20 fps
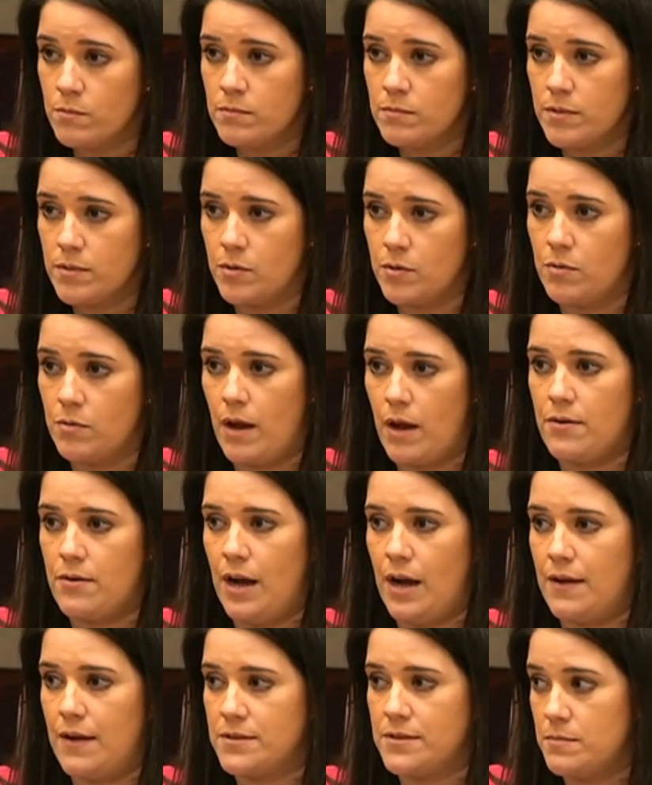but would rather
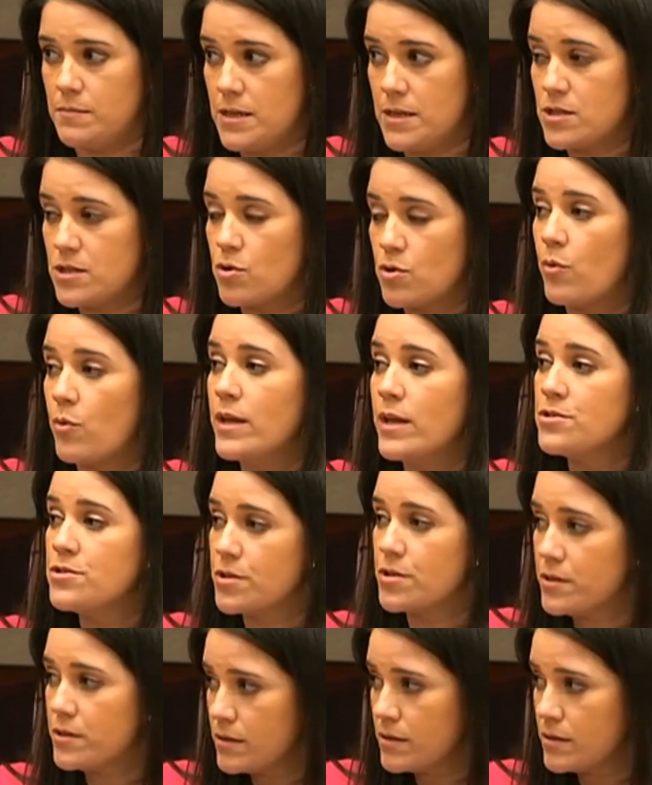have to be surrendered